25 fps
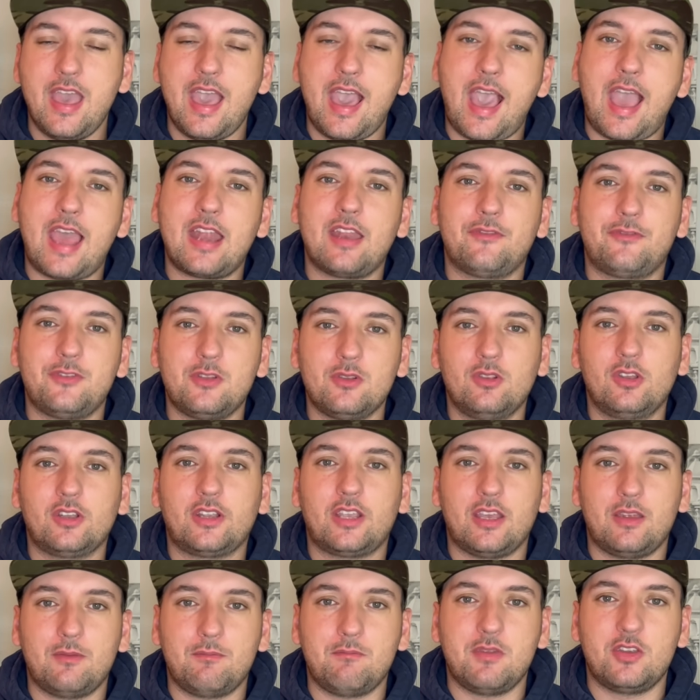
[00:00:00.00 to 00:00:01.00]
And if you look
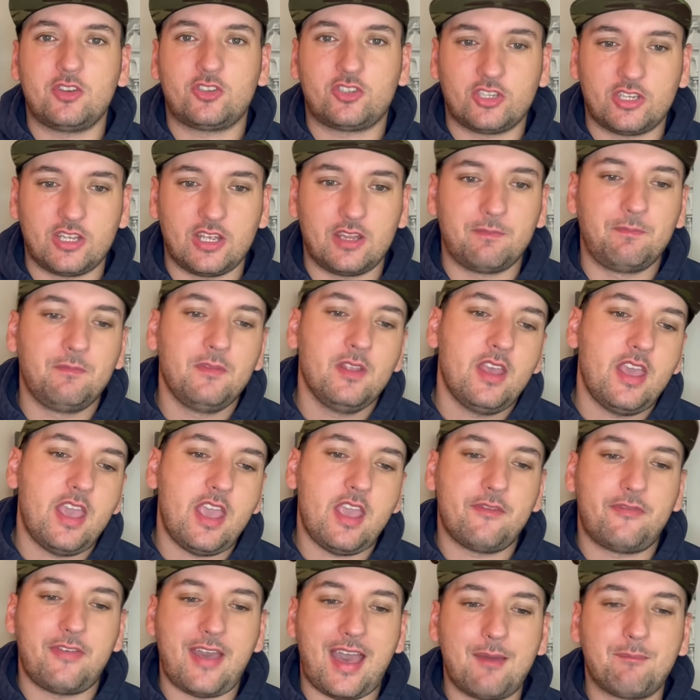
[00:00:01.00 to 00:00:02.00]
at Michigan,
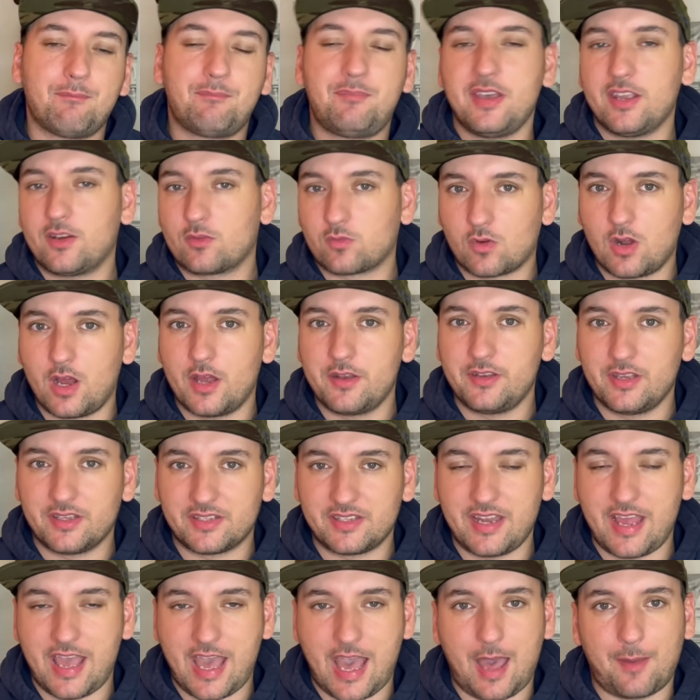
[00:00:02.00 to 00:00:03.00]
if that big run
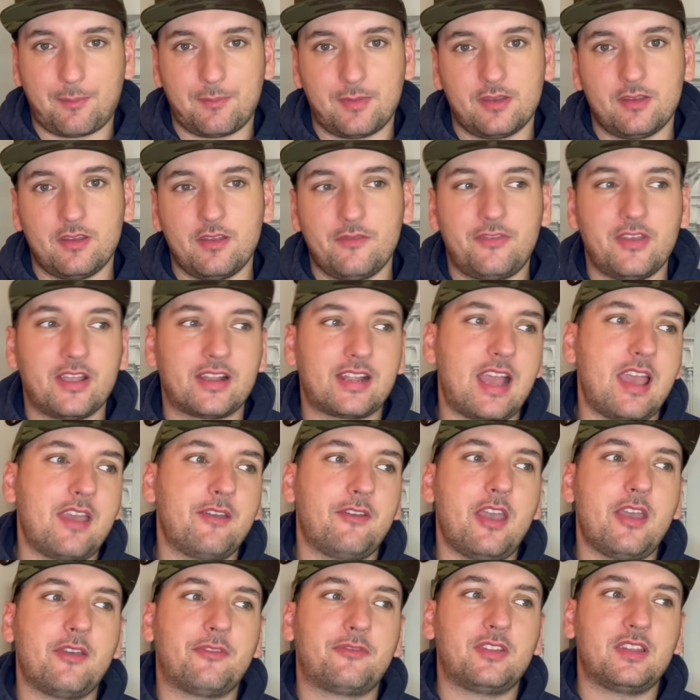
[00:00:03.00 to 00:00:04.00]
doesn't happen, if they,
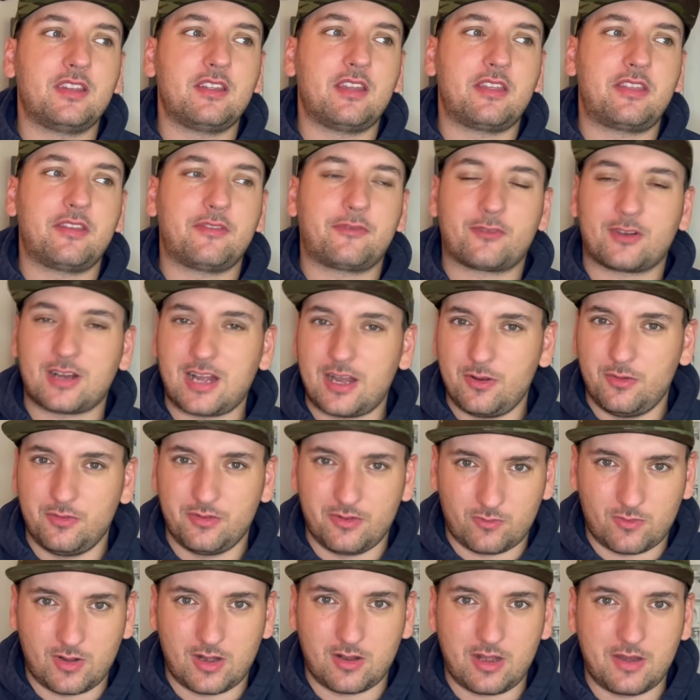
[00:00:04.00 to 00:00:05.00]
if, if I forgot who the
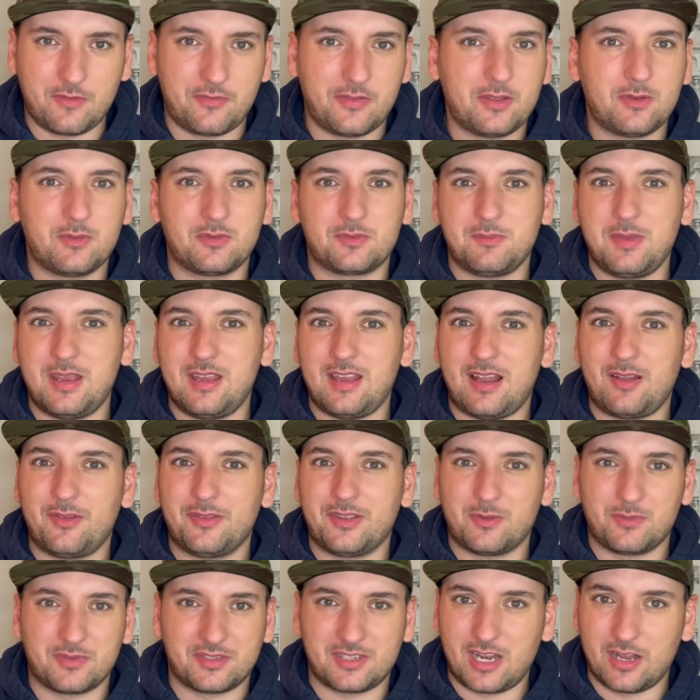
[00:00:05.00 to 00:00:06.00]
runner, I think it was I don't think
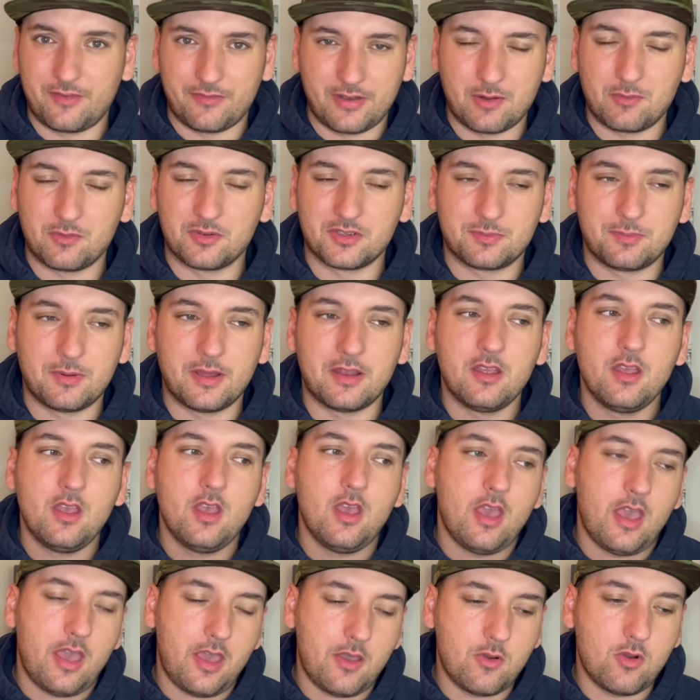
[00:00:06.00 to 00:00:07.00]
it was Donovan Edwards, but
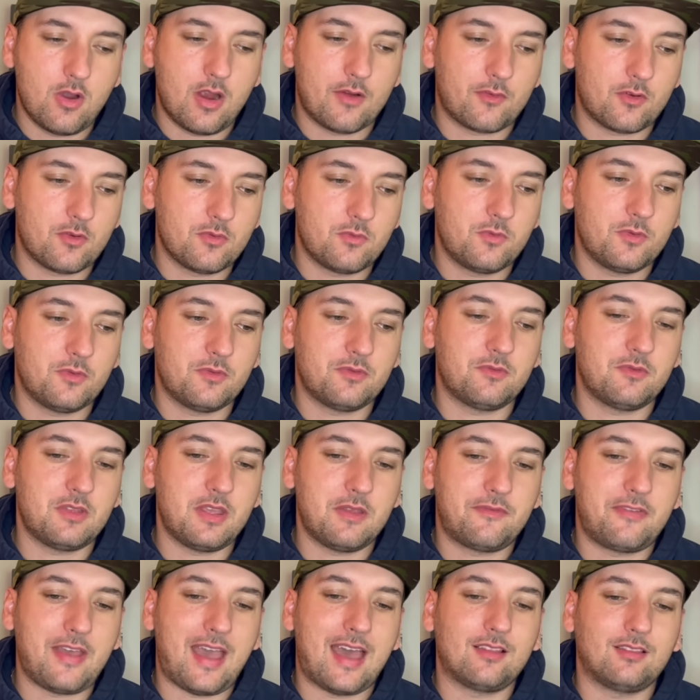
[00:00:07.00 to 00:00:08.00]
whoever,
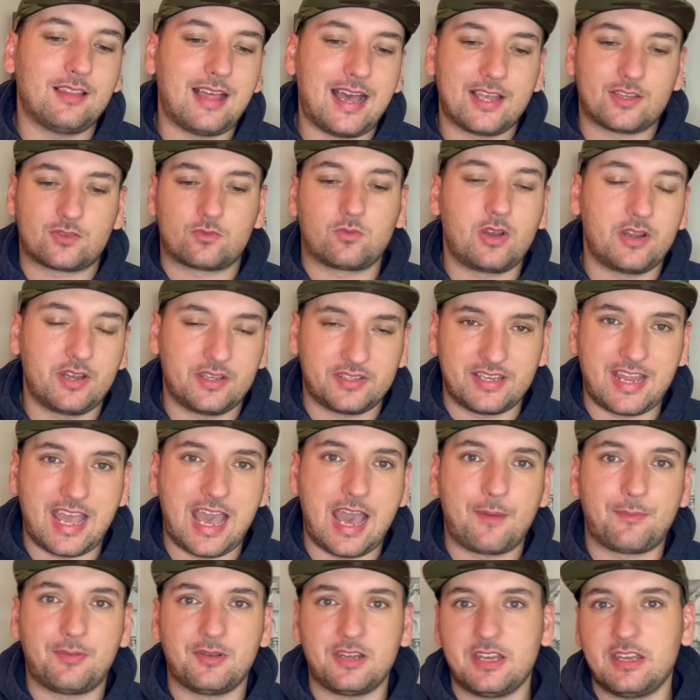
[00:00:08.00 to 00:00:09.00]
if that last run doesn't
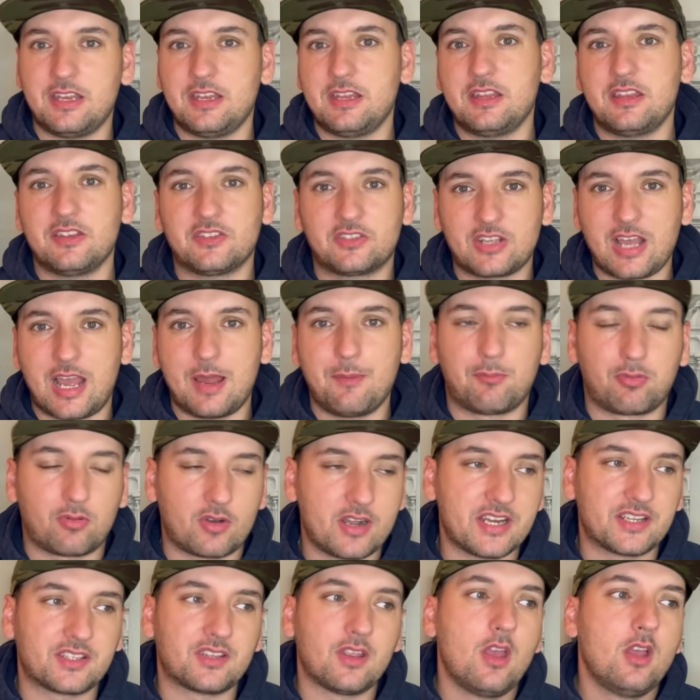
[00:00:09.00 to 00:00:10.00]
happen and you, this guy
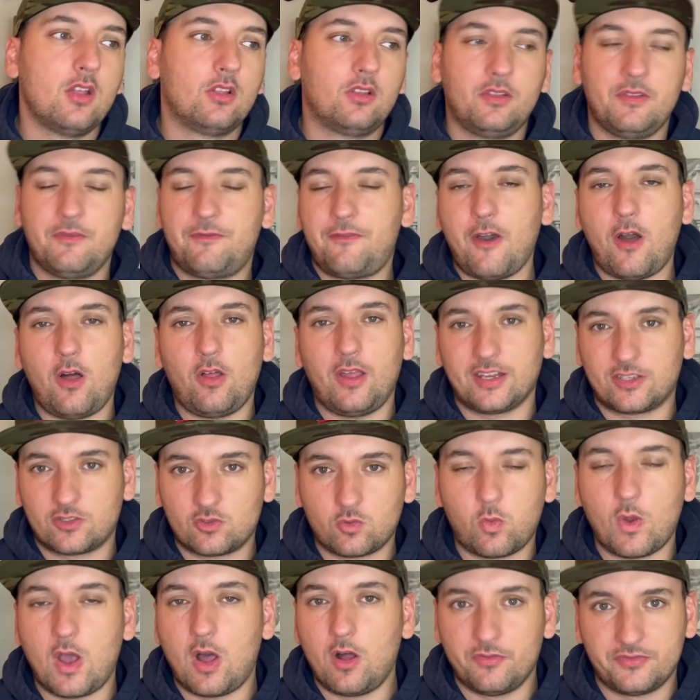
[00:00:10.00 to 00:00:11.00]
breaks, felt like
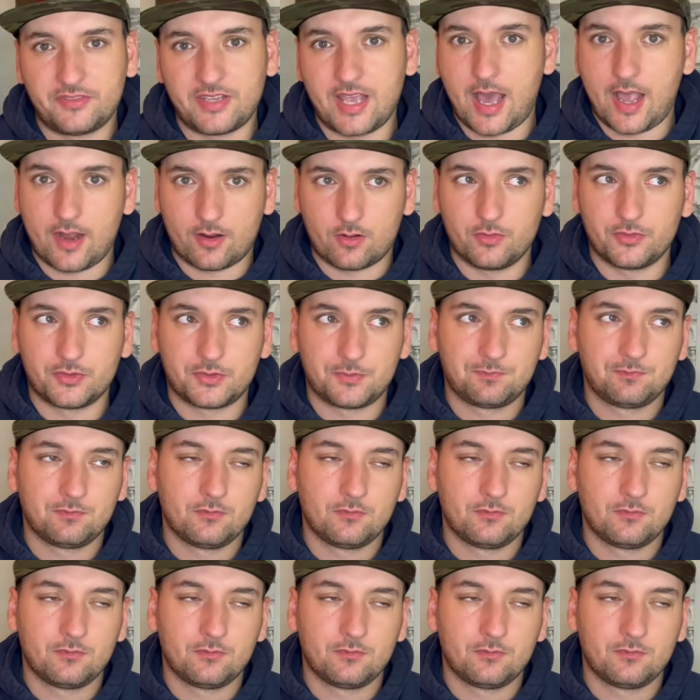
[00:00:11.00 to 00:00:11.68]
12 tackles.